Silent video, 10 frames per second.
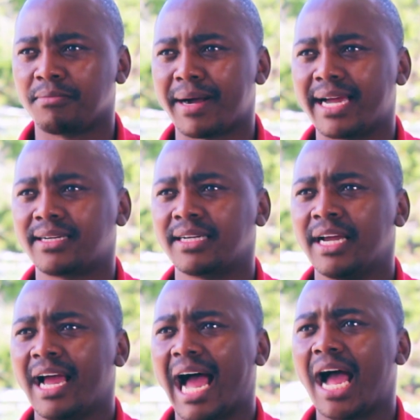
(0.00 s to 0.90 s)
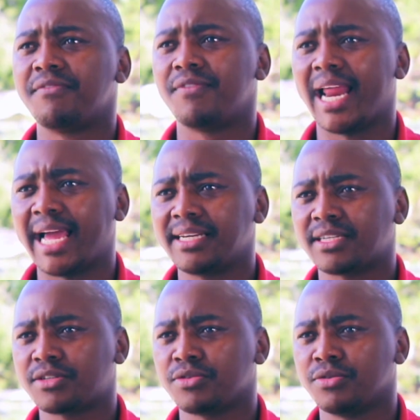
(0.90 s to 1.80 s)
But I've
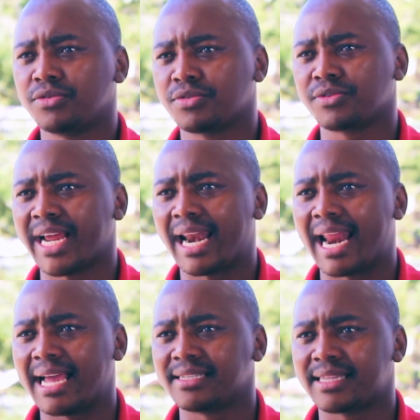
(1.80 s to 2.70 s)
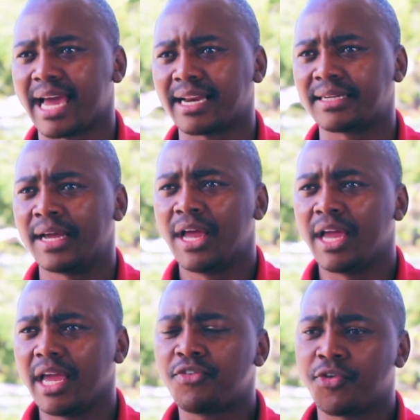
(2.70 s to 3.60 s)
learned to realize that
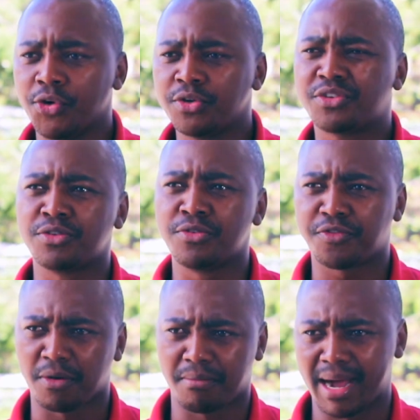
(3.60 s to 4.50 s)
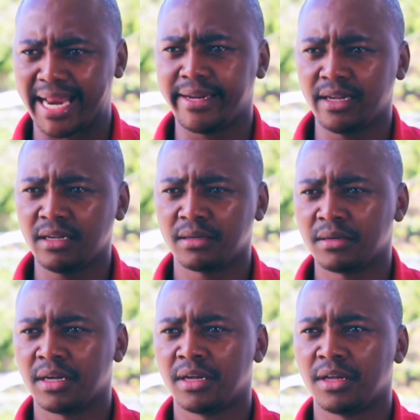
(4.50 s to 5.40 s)
if you do for money,
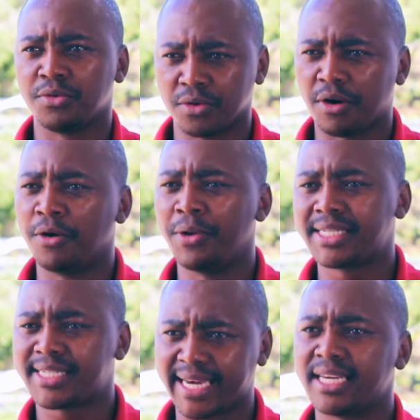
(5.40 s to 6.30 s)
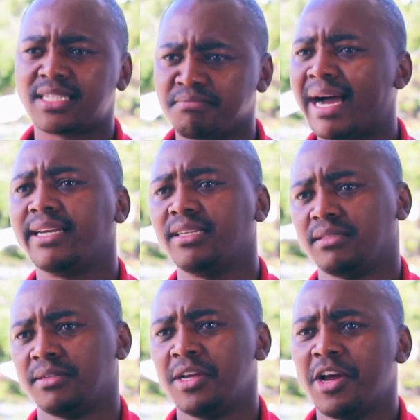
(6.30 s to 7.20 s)
you will always chase money.
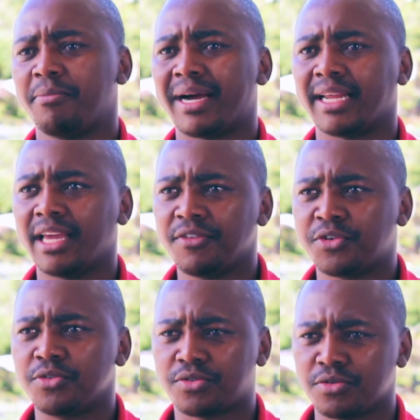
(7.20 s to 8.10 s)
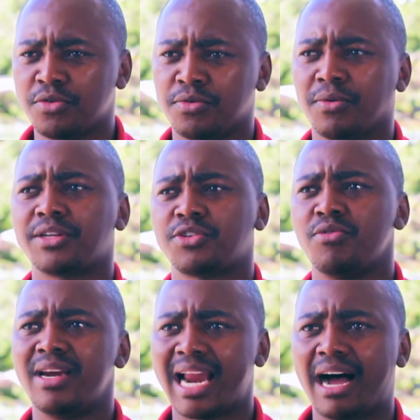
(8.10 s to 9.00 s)
But if you do what you
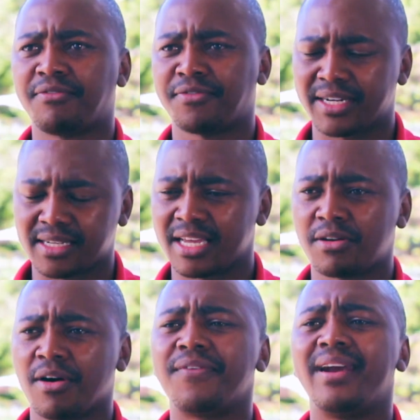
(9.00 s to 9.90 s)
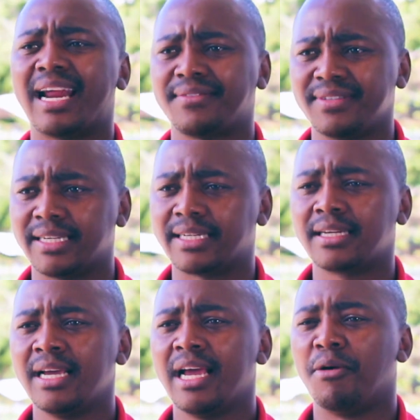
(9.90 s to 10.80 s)
love for the sake of loving it,
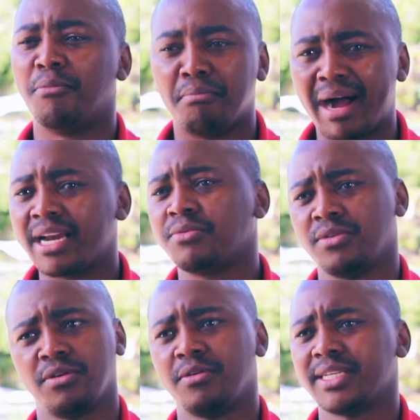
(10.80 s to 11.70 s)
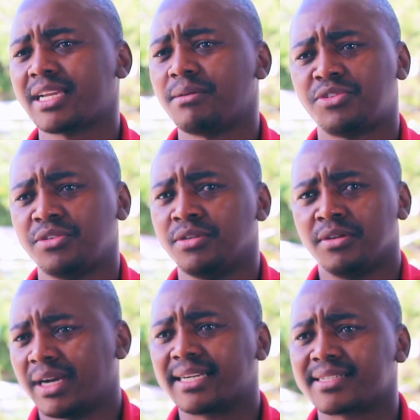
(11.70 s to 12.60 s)
money will always come to you.
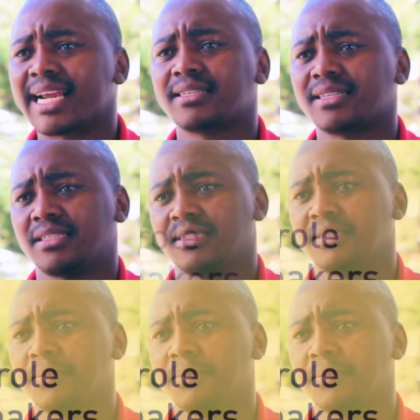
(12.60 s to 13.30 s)
You'll attract it.